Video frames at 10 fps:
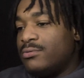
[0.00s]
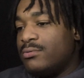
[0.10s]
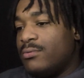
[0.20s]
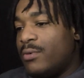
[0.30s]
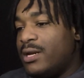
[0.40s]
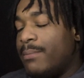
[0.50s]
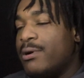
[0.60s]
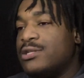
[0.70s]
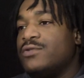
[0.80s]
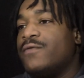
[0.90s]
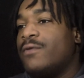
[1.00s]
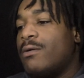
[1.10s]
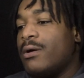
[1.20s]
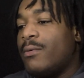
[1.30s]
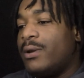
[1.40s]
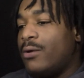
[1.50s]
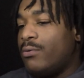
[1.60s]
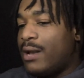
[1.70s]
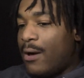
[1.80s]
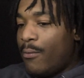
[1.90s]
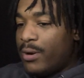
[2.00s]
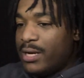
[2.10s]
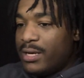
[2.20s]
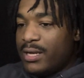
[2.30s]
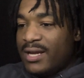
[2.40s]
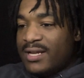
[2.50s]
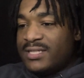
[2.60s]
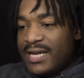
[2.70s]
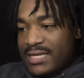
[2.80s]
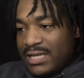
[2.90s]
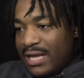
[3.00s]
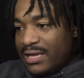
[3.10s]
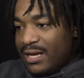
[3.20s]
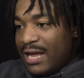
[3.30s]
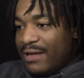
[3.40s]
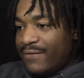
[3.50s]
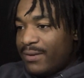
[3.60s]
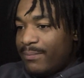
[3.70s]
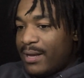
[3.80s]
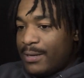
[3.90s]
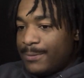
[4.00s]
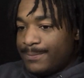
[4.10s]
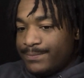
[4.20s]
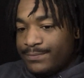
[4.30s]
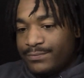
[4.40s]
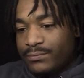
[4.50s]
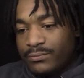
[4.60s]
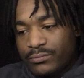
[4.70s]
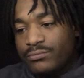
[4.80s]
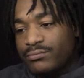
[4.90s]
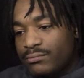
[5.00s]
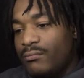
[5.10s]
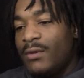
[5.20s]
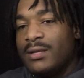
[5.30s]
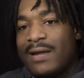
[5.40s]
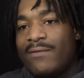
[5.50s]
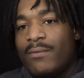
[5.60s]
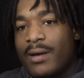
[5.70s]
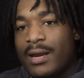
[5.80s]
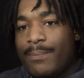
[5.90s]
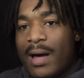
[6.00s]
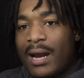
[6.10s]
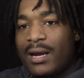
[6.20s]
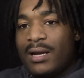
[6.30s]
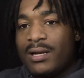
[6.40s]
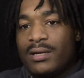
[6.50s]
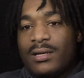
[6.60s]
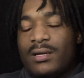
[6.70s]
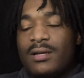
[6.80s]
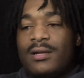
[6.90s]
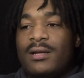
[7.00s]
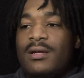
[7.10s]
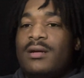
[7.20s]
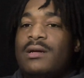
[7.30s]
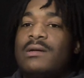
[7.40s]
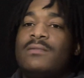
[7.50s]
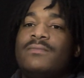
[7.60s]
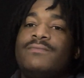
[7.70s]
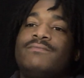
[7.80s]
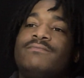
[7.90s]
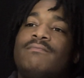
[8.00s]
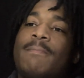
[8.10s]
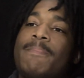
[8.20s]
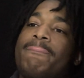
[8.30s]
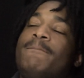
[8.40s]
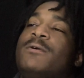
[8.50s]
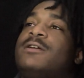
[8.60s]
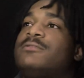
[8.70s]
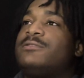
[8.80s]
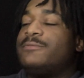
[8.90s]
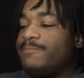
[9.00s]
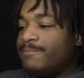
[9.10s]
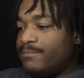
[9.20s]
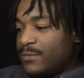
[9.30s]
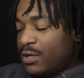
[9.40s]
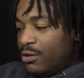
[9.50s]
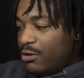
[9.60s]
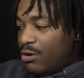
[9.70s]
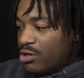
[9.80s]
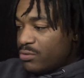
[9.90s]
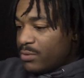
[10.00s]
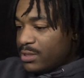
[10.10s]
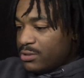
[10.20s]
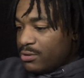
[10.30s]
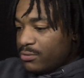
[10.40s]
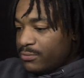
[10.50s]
wanting to push you forward, who not wanting to change their life for the better. Definitely want to get up out of there. Um, what else? Also want to talk